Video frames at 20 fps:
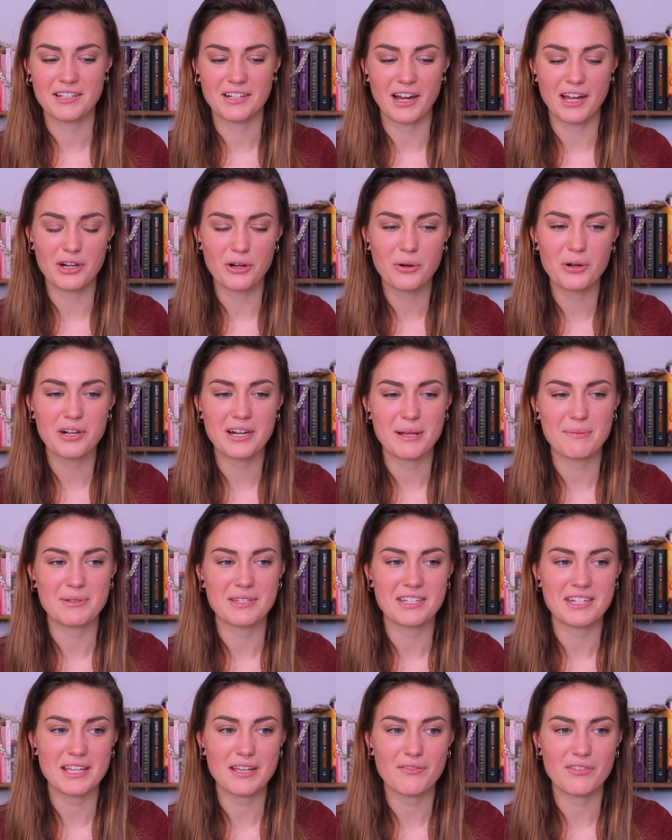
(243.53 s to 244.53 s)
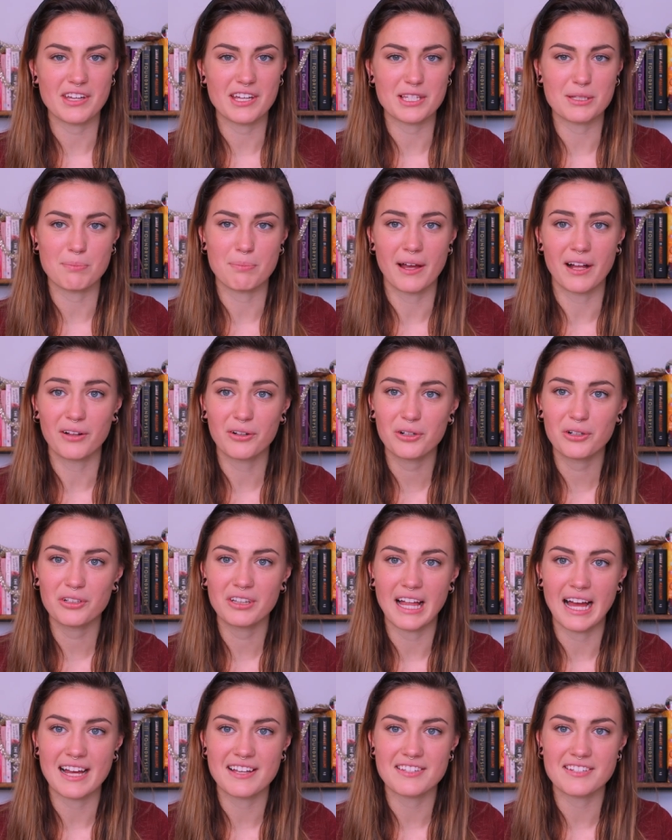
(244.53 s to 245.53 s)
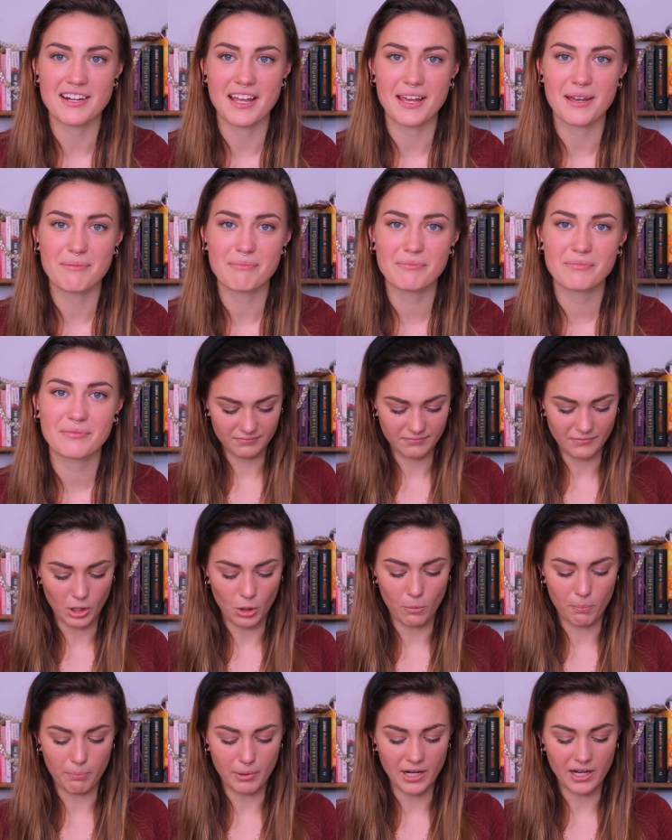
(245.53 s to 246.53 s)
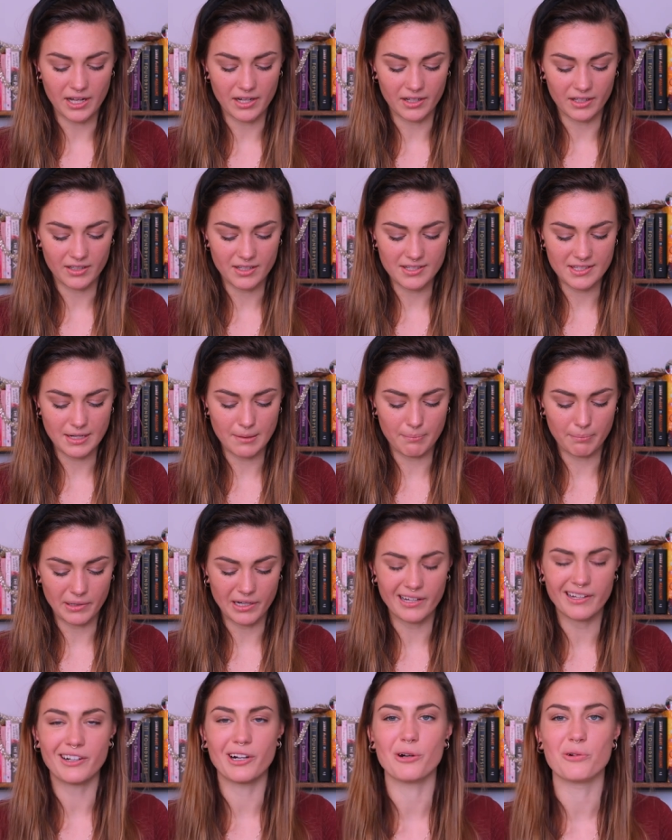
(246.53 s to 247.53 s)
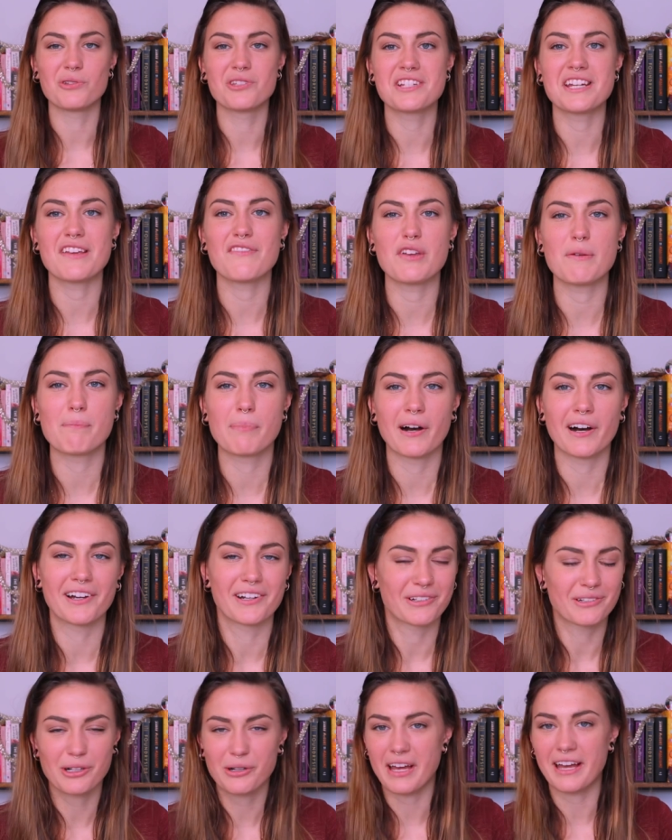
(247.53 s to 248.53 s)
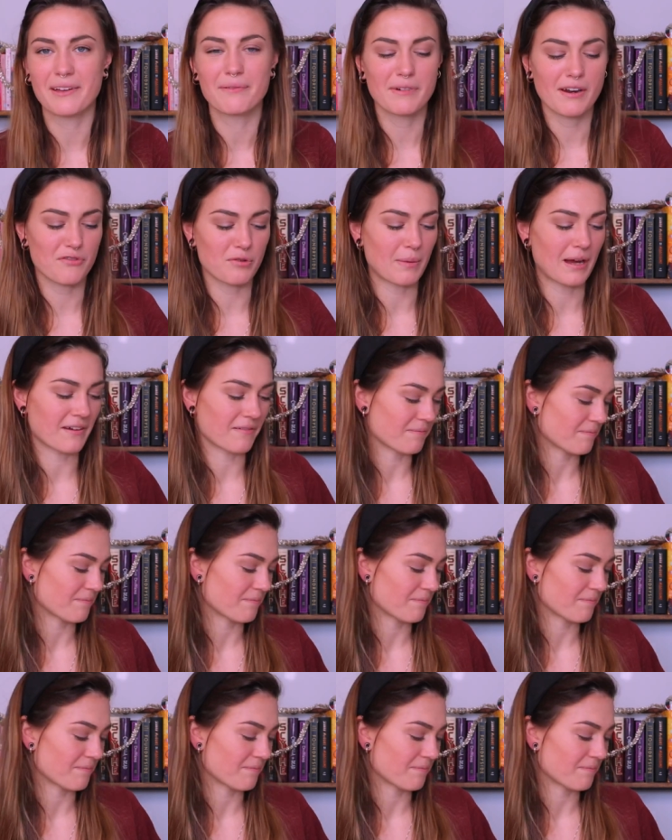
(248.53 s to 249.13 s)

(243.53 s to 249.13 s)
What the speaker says: I know her name's Stevie. Is Bell her last name? Oh, Bud. Isn't it Bud? Oh, Stevie Bud. Okay, never mind.